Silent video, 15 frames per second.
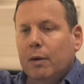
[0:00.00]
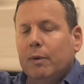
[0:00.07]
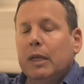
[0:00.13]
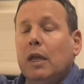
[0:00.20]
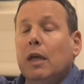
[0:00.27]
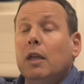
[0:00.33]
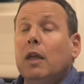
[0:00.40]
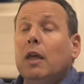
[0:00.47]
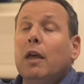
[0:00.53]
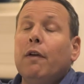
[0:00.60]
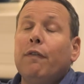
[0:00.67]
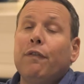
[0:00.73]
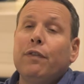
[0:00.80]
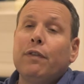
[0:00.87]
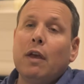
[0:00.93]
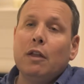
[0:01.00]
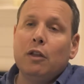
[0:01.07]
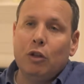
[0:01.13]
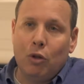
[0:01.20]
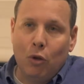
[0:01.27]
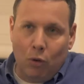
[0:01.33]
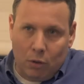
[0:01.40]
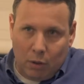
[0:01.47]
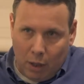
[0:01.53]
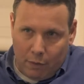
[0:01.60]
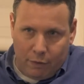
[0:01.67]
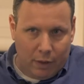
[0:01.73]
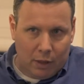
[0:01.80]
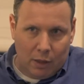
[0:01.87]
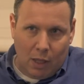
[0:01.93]
I mean, and if they don't
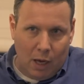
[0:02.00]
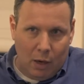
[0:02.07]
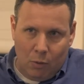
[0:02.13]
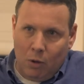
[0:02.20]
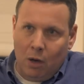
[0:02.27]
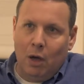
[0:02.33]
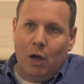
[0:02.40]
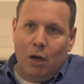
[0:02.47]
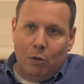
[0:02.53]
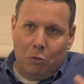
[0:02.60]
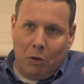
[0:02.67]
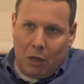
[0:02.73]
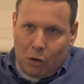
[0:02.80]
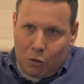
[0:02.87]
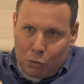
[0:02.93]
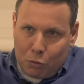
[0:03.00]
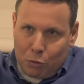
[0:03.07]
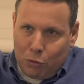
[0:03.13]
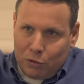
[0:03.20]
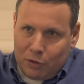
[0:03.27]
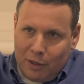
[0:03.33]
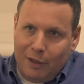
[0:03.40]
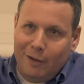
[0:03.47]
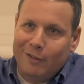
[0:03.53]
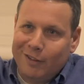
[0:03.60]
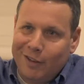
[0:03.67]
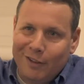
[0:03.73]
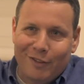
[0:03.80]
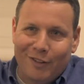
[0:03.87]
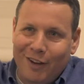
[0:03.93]
have it now, recruiting
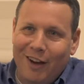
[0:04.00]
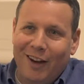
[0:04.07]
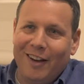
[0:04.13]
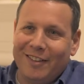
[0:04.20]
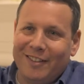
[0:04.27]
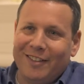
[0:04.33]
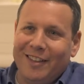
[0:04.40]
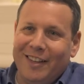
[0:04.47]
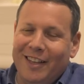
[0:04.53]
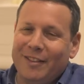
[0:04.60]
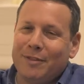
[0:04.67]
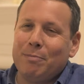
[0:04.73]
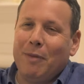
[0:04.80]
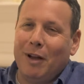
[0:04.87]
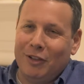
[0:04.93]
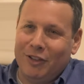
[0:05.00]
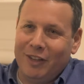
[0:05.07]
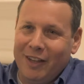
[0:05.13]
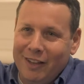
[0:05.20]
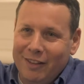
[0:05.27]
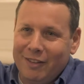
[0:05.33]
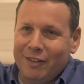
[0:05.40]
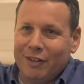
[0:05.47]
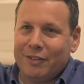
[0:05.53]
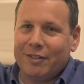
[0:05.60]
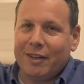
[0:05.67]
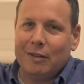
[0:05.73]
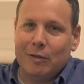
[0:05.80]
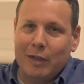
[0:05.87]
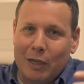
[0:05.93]
these guys is much easier
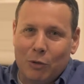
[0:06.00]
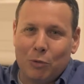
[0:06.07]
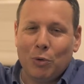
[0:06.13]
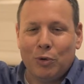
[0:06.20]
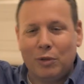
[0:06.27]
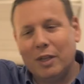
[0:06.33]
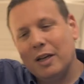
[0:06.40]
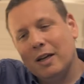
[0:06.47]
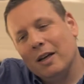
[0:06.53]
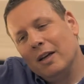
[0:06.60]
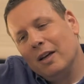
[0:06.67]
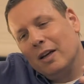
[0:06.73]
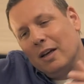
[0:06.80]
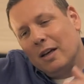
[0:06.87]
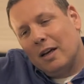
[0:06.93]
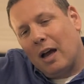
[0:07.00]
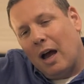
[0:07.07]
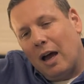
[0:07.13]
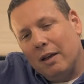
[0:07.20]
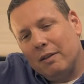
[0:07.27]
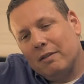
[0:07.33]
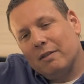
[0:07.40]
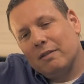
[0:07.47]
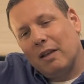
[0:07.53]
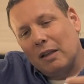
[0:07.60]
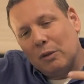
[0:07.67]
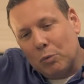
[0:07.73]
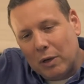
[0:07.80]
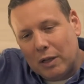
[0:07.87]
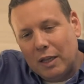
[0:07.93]
than recruiting guys
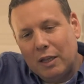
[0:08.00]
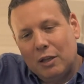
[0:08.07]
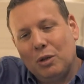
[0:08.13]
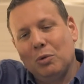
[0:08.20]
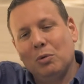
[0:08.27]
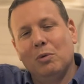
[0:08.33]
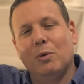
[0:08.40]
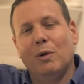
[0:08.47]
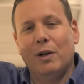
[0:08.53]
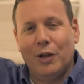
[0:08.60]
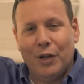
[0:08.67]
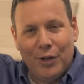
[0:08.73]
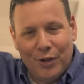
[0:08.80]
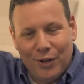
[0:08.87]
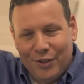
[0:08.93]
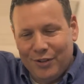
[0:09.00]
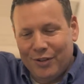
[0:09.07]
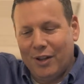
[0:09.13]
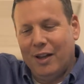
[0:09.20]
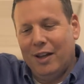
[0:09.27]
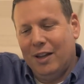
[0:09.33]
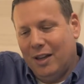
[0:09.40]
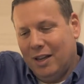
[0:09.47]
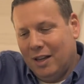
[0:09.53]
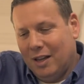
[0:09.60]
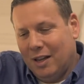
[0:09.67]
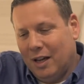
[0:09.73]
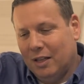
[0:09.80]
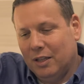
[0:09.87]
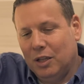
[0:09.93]
that will need to learn
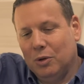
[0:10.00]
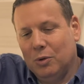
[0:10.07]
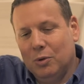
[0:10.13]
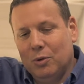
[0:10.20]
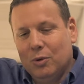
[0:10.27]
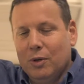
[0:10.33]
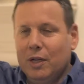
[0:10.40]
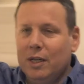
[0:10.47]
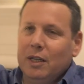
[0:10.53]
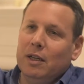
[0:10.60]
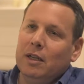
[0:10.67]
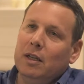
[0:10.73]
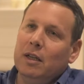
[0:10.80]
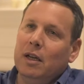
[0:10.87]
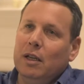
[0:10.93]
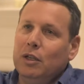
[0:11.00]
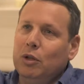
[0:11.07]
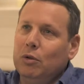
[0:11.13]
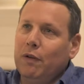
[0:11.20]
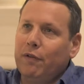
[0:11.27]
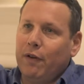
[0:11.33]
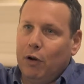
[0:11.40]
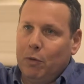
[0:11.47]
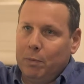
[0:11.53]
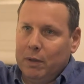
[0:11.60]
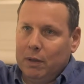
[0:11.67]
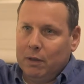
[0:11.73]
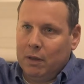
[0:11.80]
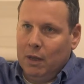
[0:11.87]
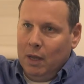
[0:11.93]
a new
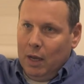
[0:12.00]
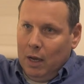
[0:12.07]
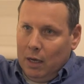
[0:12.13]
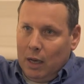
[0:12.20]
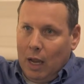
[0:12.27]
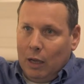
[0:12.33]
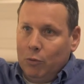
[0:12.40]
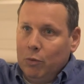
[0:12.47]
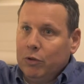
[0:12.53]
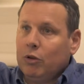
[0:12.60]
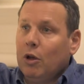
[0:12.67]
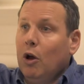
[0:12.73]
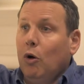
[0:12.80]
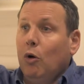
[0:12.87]
development language.